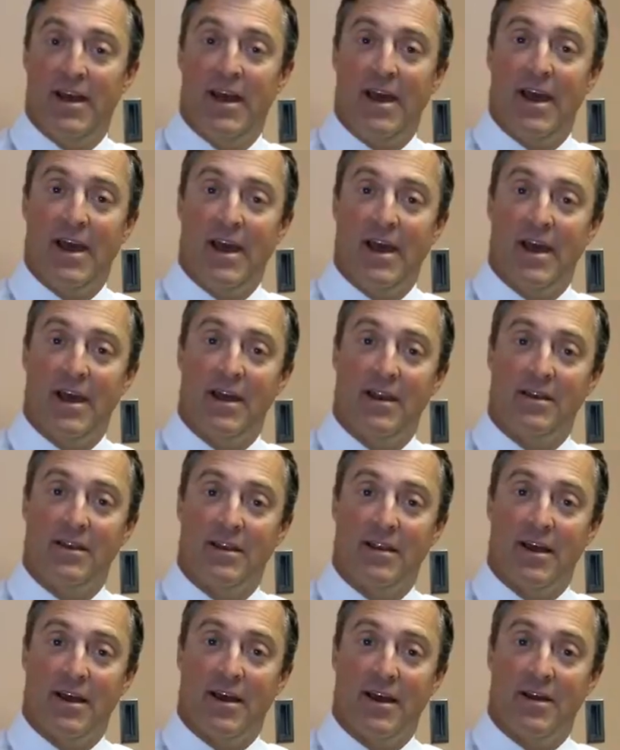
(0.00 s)
And,
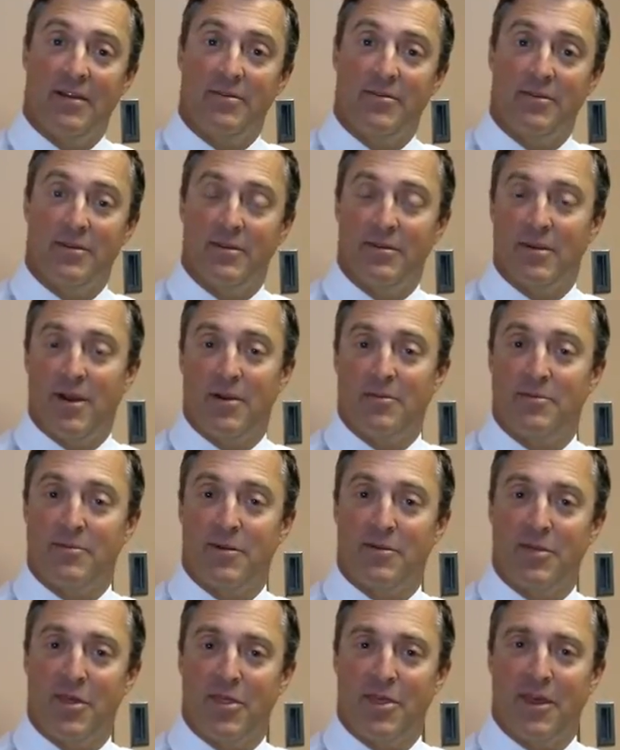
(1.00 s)

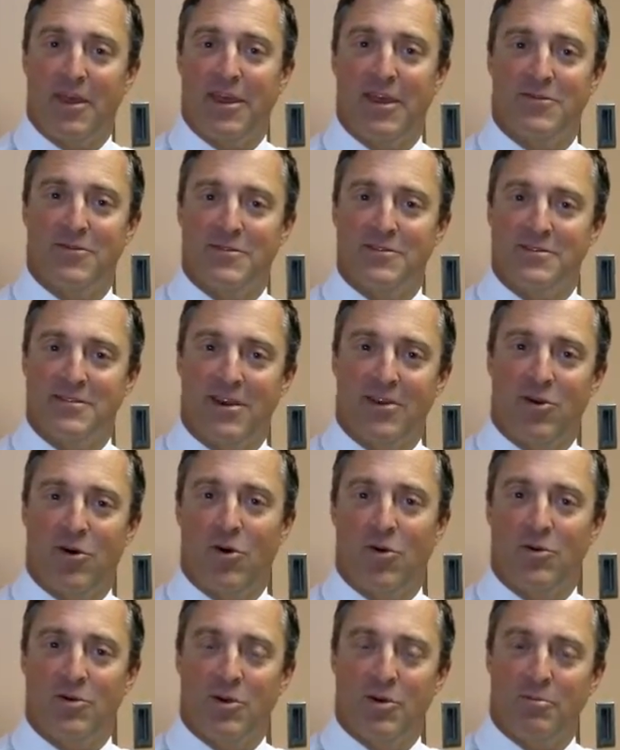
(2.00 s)
and I think he even said,
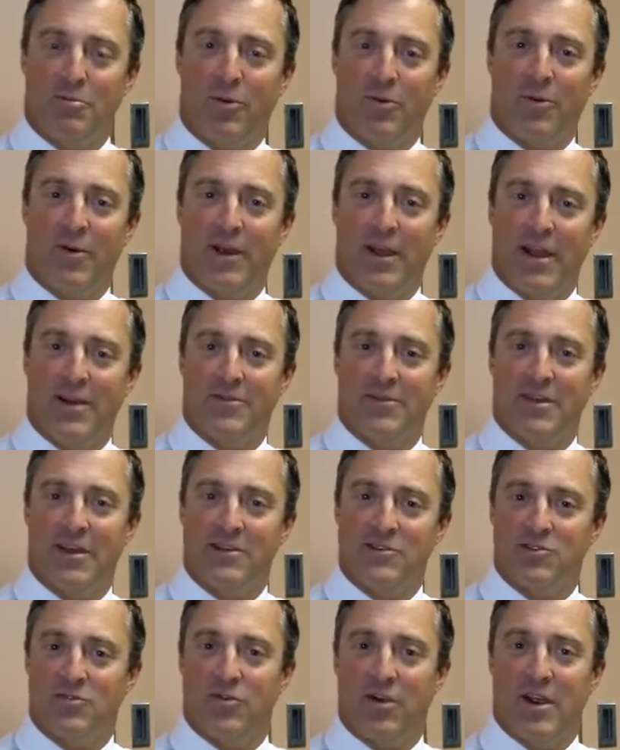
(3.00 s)
"Oh, you're boring.
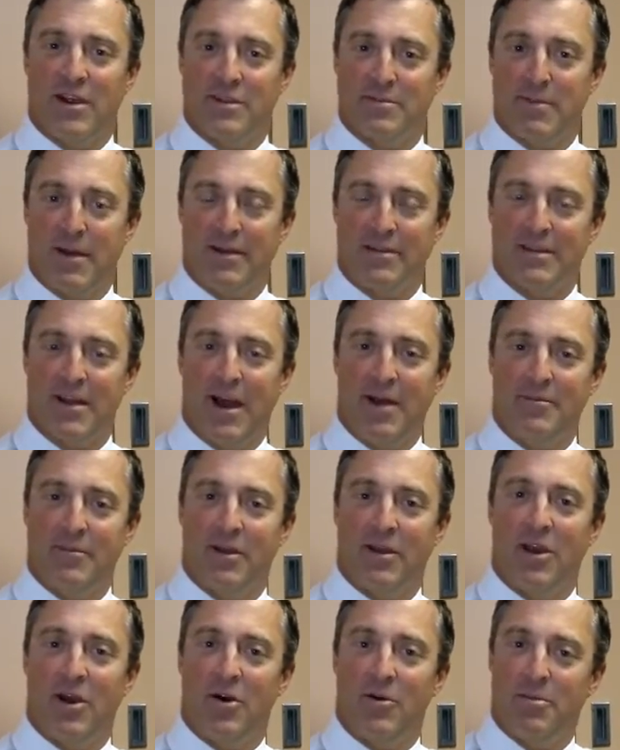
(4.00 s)
Everything's great. It's about time to
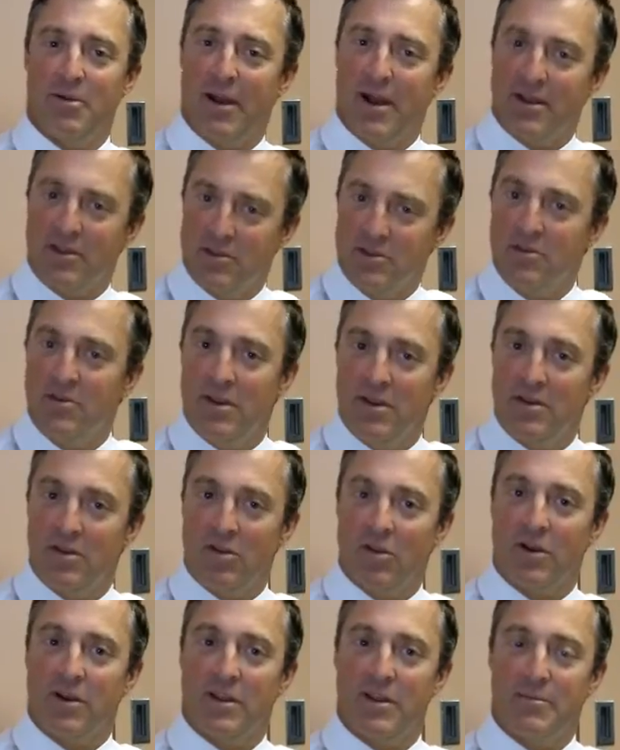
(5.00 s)
go." But I do need to
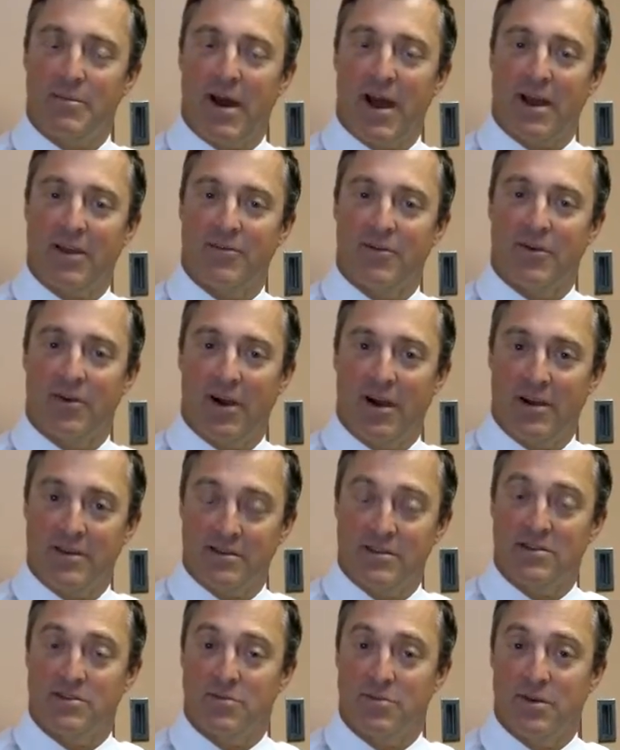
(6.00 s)
look in the back of your eyes,
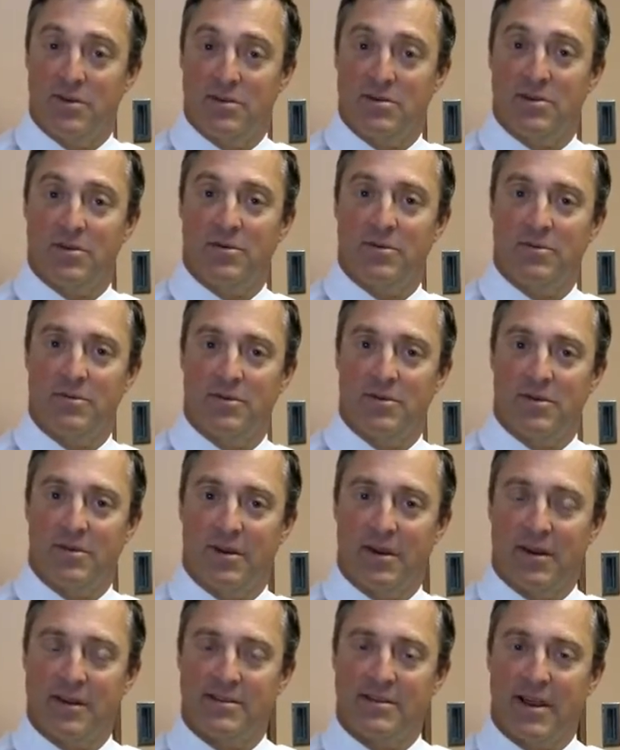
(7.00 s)
as we do during
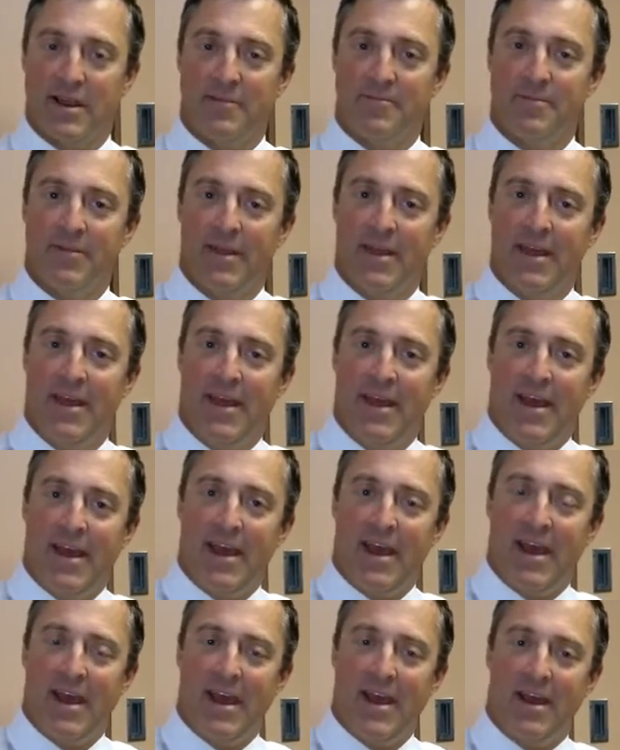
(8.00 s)
an exam.
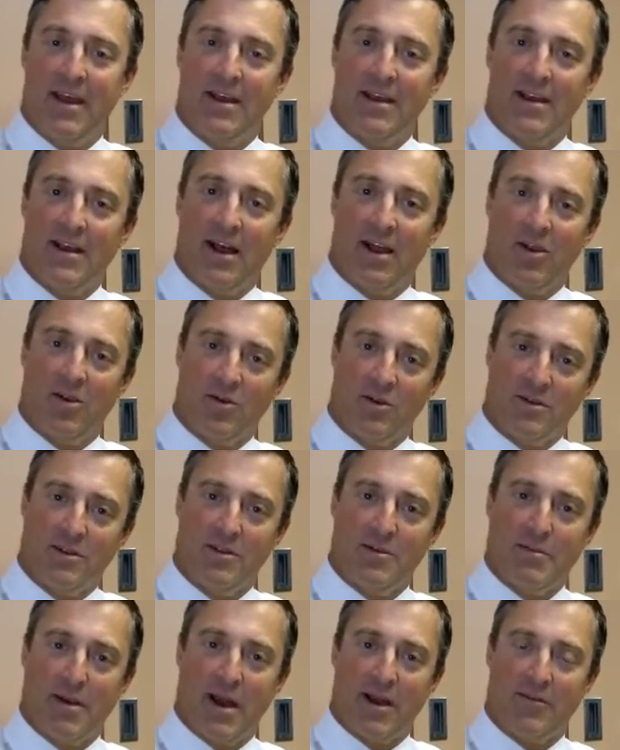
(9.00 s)
And I looked in
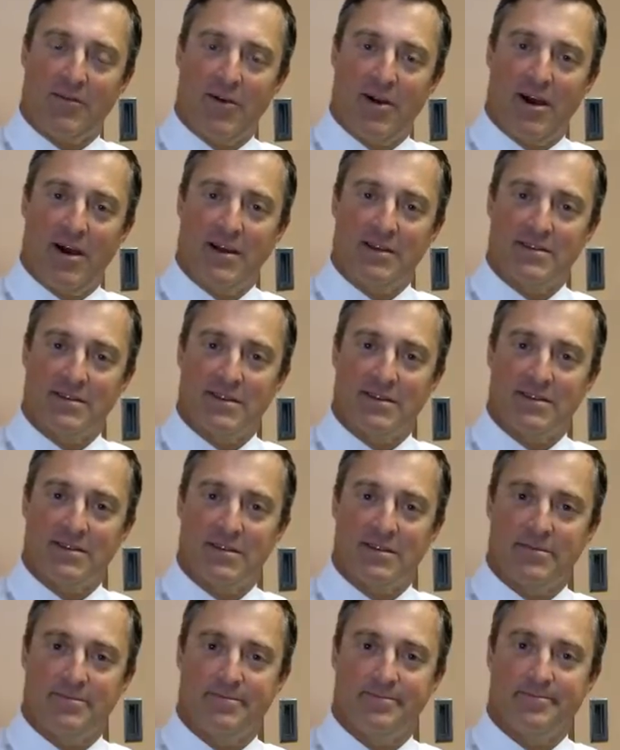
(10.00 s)
the back of her eyes, and I
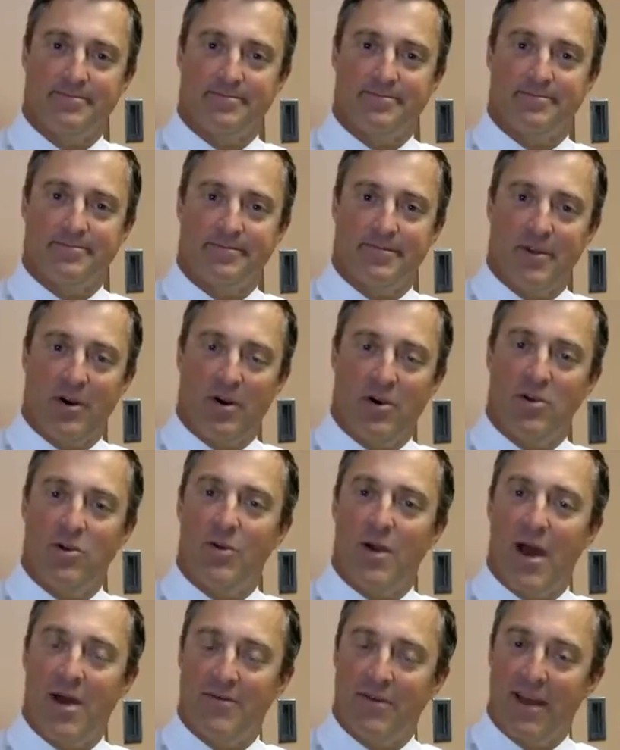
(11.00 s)
said, "Hmm, are you
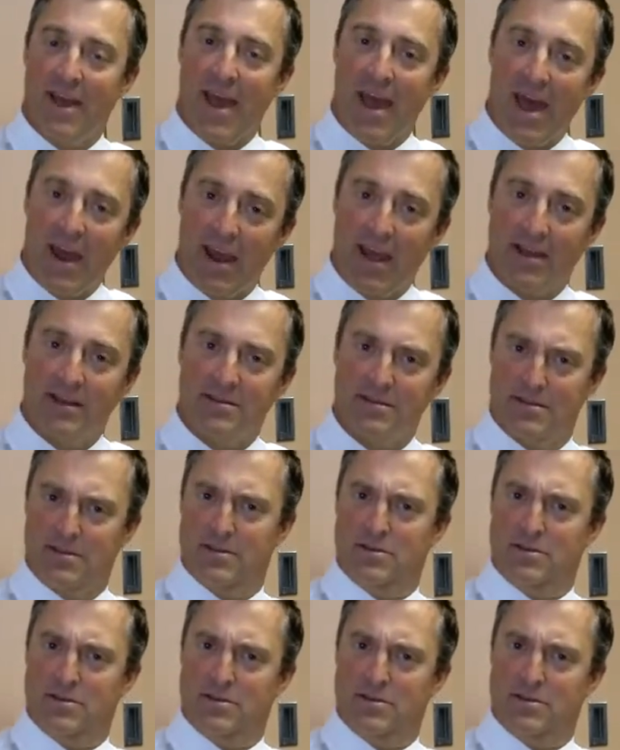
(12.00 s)
having headaches?"